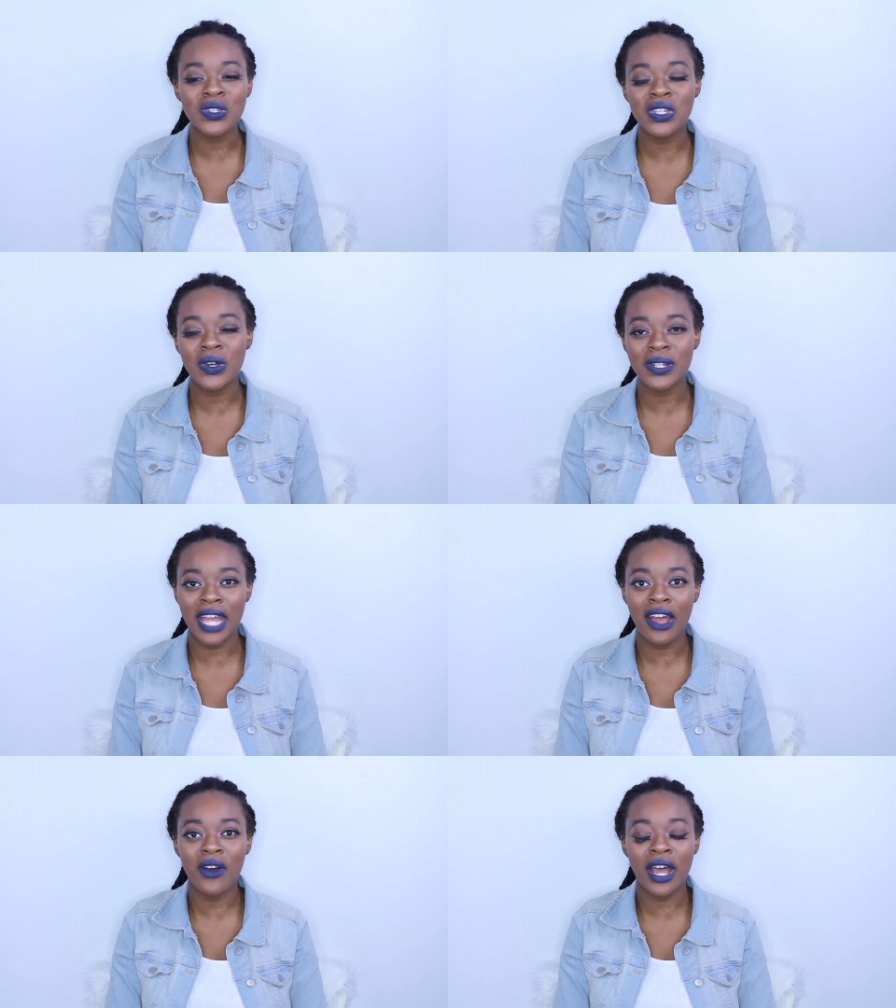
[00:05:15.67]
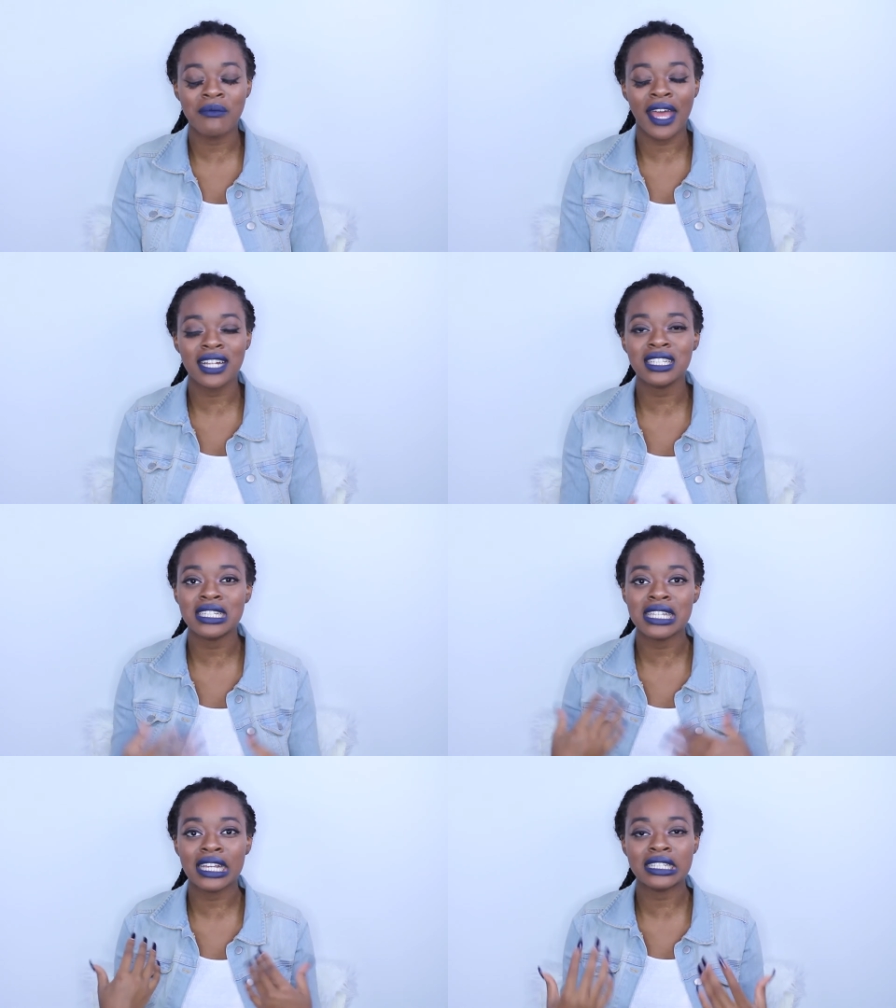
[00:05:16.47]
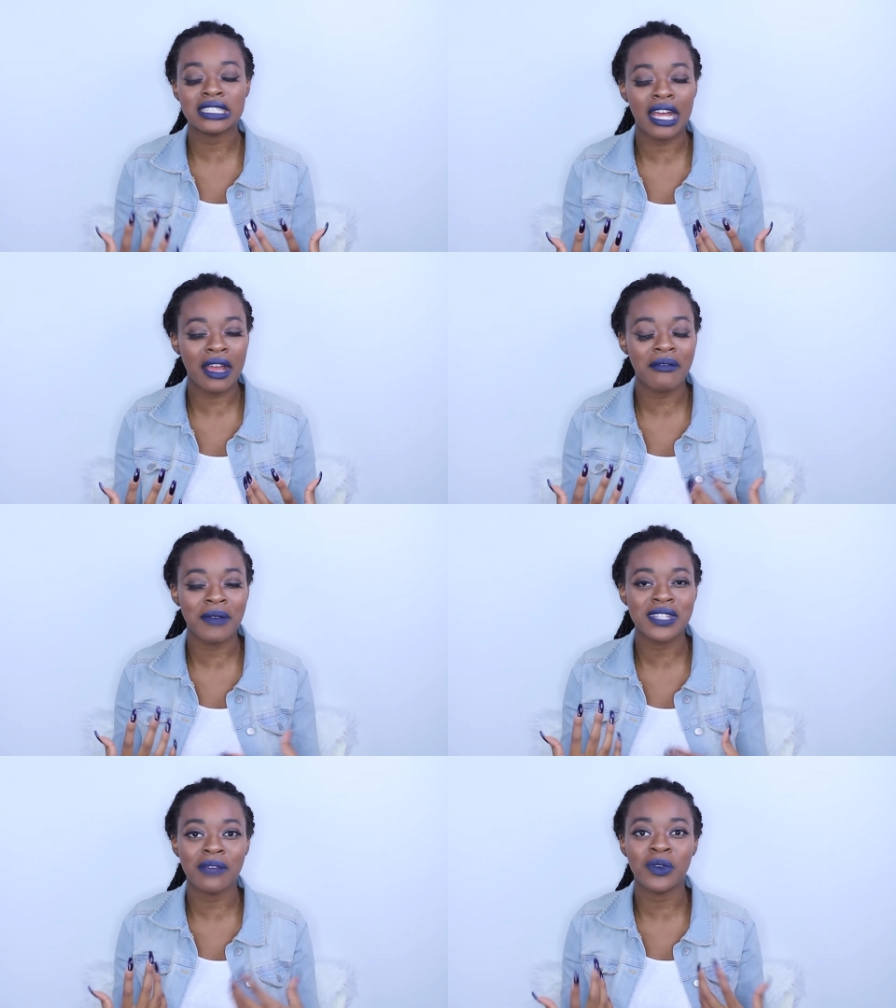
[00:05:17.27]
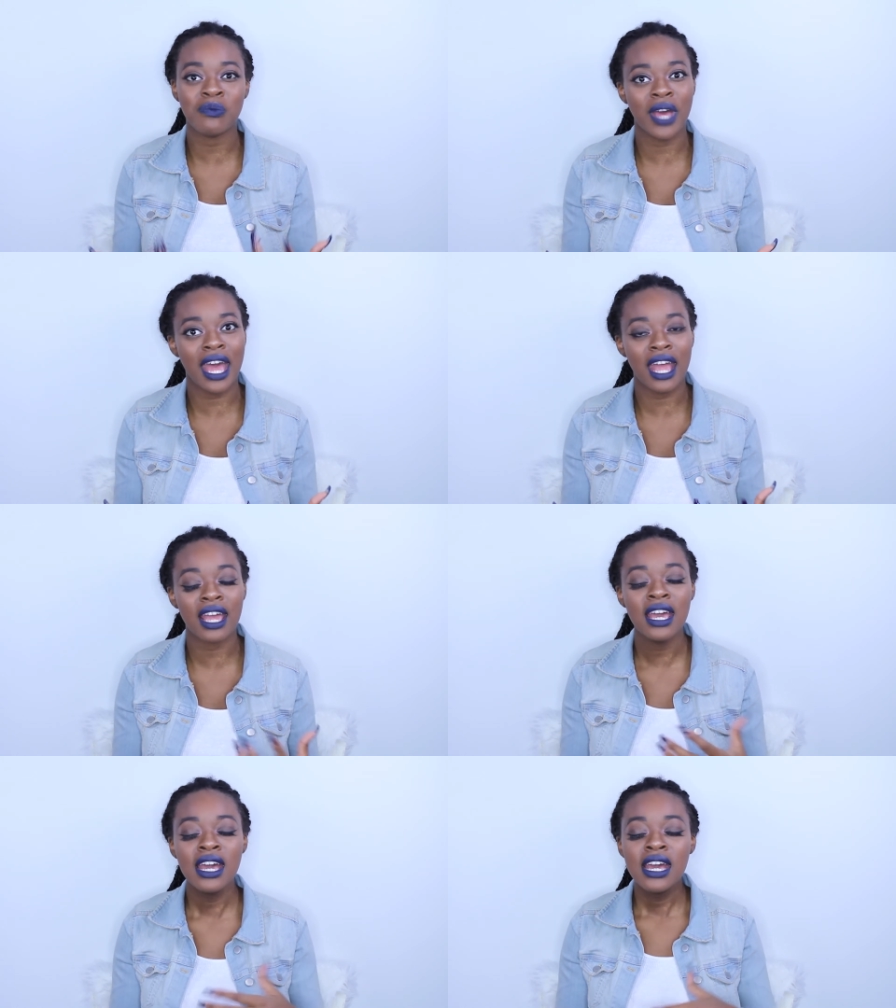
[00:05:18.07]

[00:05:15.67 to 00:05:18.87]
So now I'm actually taking time, I'm stepping back.